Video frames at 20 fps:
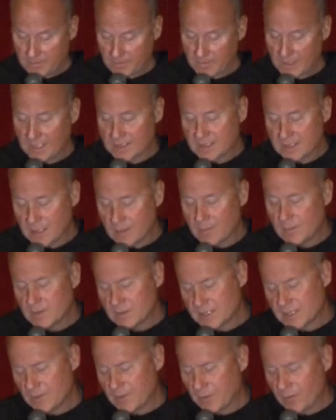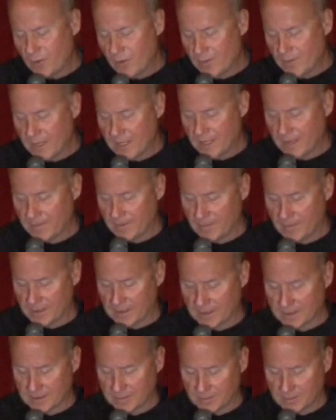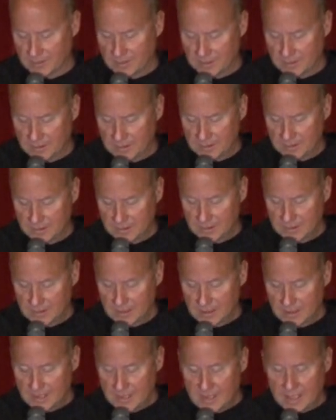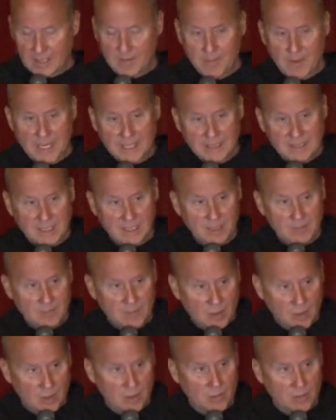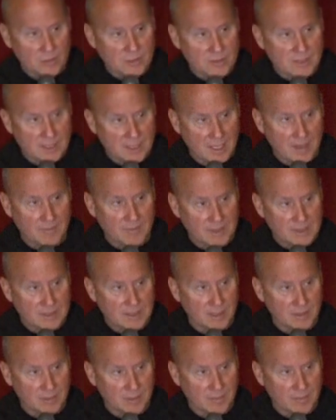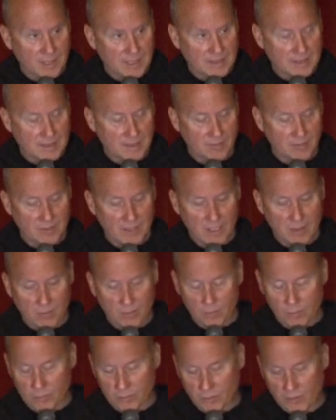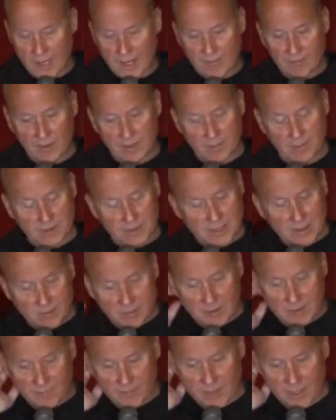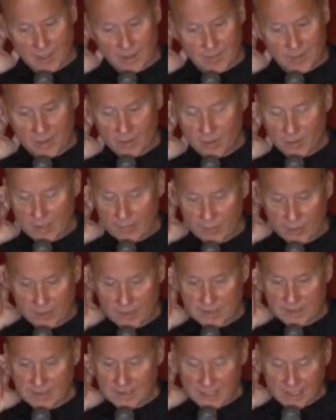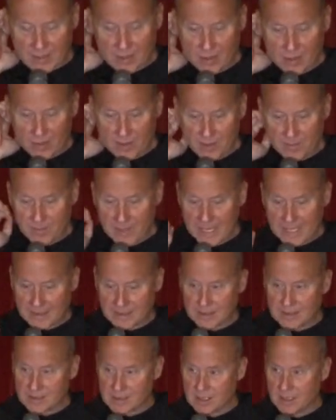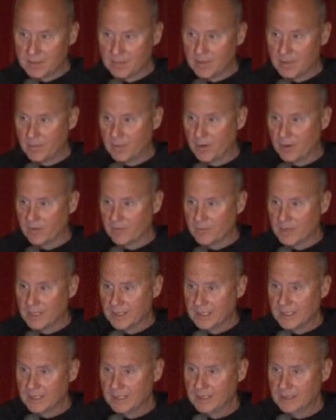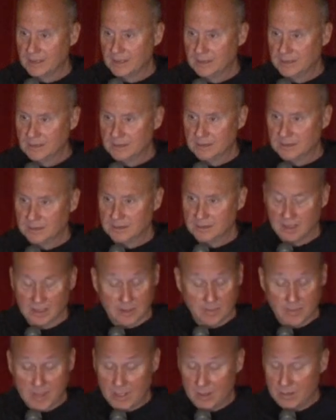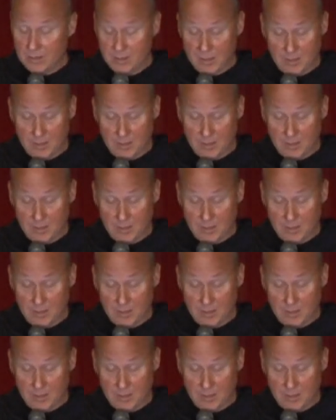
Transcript: It's some, some of you, it may not be possible like my team knows that I'm going to celebrate Mass every day. When we're traveling, my team in development, whoever it is, they know that Mass is going to be a part of my day. Doesn't matter.